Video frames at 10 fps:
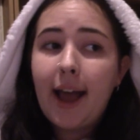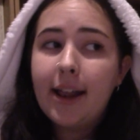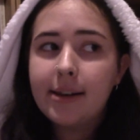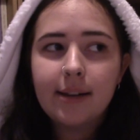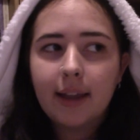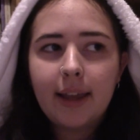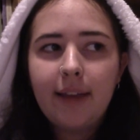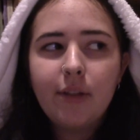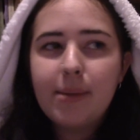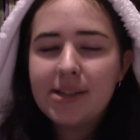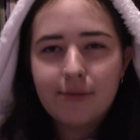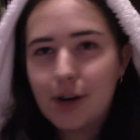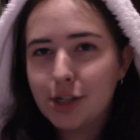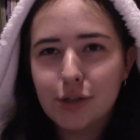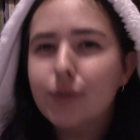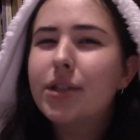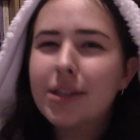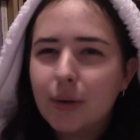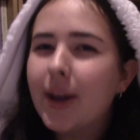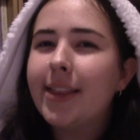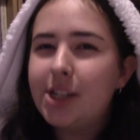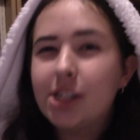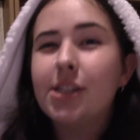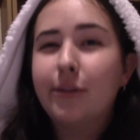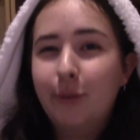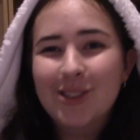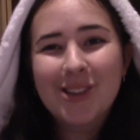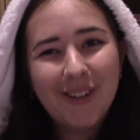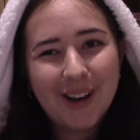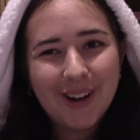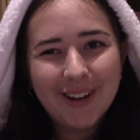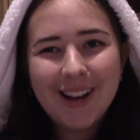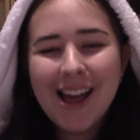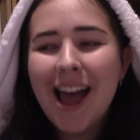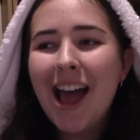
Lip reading: And like even the bits in French, you still get the gist of what's going on.